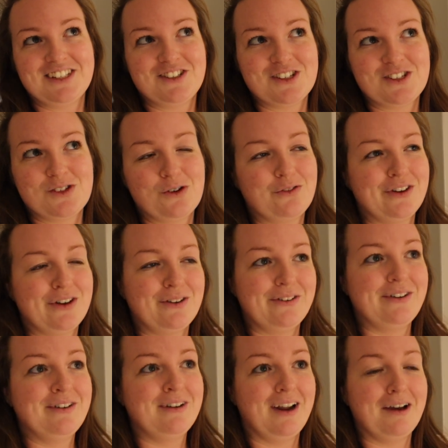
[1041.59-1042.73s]
you just sort of
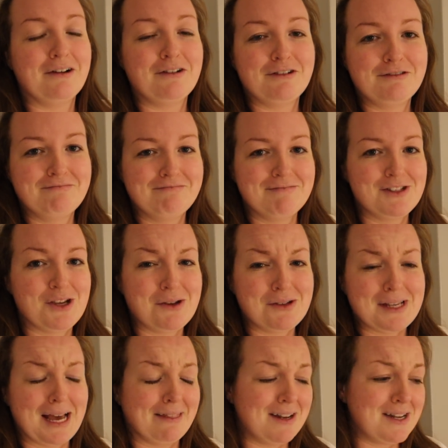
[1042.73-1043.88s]
feel like, oh, so
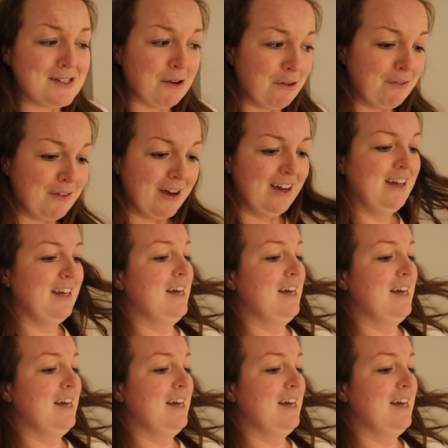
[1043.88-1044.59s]
sad that it's over.